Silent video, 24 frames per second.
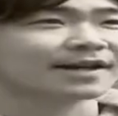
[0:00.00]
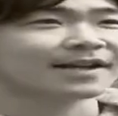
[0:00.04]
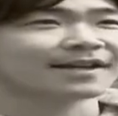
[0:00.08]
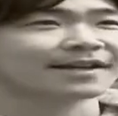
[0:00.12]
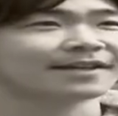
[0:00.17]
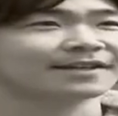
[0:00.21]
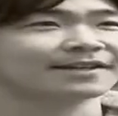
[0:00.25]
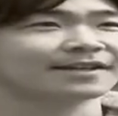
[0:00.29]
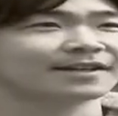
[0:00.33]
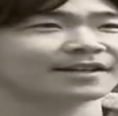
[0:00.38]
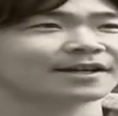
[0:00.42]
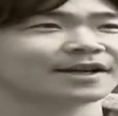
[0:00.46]

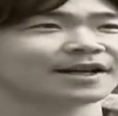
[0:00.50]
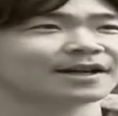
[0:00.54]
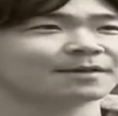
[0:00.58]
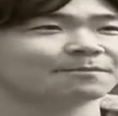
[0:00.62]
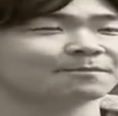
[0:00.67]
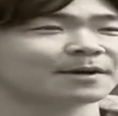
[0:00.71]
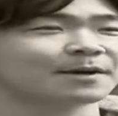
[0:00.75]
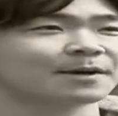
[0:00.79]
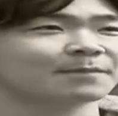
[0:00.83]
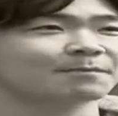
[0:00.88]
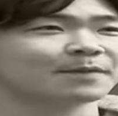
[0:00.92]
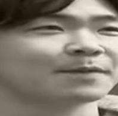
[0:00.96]
Hi,
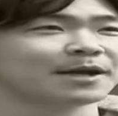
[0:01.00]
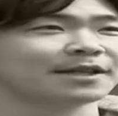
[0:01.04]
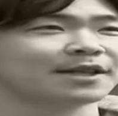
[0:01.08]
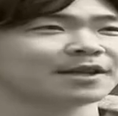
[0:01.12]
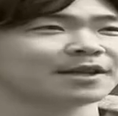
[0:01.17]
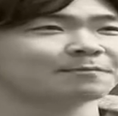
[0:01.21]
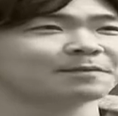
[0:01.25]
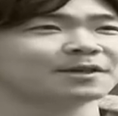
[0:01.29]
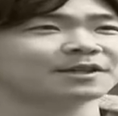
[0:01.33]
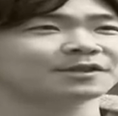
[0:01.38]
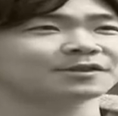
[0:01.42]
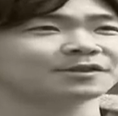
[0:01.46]
um, my
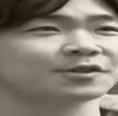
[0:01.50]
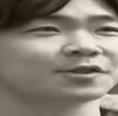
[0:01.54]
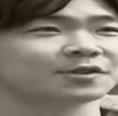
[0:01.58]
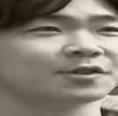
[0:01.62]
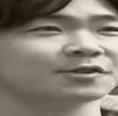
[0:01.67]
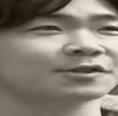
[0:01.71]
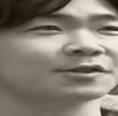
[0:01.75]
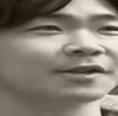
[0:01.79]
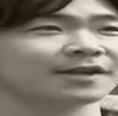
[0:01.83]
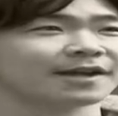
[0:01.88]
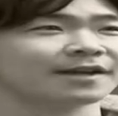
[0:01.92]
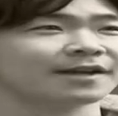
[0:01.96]
name is
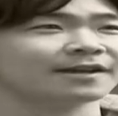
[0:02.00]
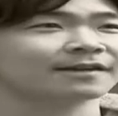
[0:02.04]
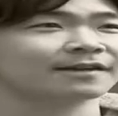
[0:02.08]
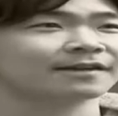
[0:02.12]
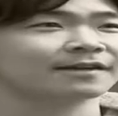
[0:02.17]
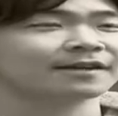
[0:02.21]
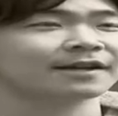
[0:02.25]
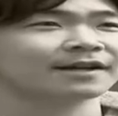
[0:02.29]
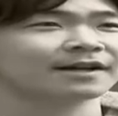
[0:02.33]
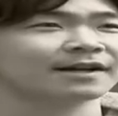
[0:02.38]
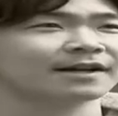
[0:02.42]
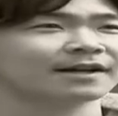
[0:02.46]
Yusuke
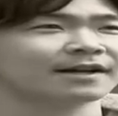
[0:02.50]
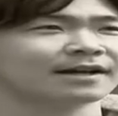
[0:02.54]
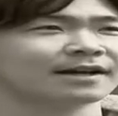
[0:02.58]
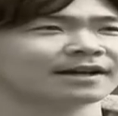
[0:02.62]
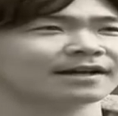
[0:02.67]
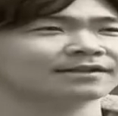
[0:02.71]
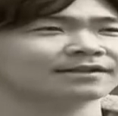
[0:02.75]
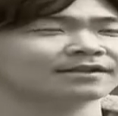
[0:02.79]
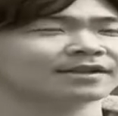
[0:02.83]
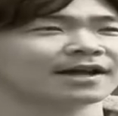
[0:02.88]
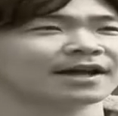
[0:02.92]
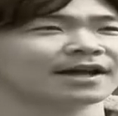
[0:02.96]
uh,
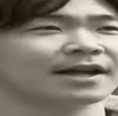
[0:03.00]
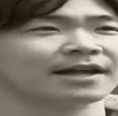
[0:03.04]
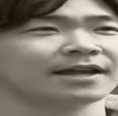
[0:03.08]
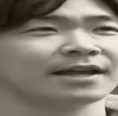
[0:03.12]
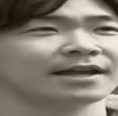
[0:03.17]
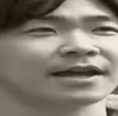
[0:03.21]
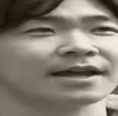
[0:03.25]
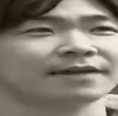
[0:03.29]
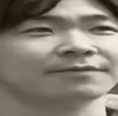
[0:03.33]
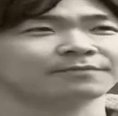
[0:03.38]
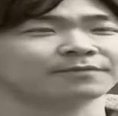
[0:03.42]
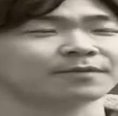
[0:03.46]
and I,
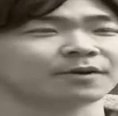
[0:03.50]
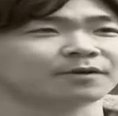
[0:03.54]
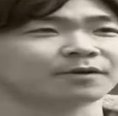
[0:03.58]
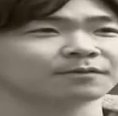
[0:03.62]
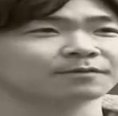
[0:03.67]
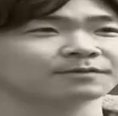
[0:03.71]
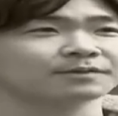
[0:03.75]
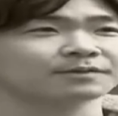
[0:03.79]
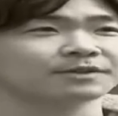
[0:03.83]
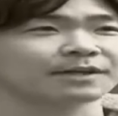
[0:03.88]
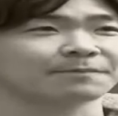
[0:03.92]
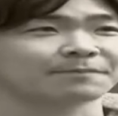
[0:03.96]
I'm
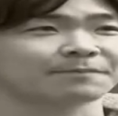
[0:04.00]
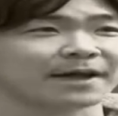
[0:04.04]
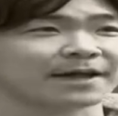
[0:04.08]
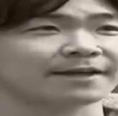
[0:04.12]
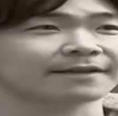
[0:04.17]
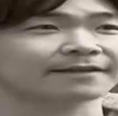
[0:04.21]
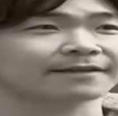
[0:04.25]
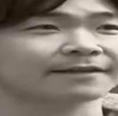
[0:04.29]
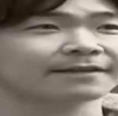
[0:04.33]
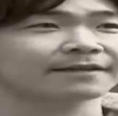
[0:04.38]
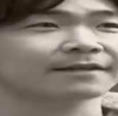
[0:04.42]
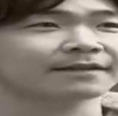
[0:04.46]
from
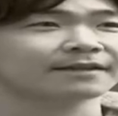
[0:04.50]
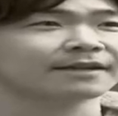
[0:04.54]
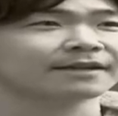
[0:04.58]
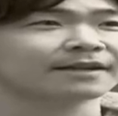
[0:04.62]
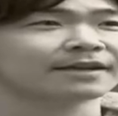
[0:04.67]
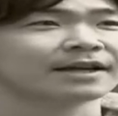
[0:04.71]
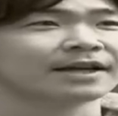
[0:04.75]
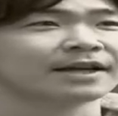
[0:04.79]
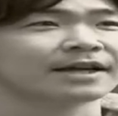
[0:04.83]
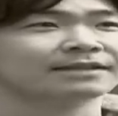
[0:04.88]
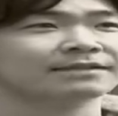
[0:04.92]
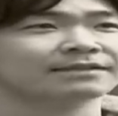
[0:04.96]
Japan
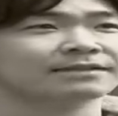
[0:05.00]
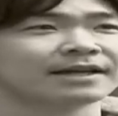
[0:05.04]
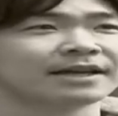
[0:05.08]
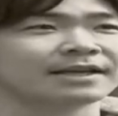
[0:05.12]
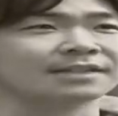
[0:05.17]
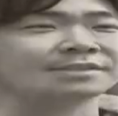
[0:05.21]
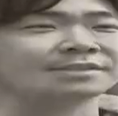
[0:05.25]
and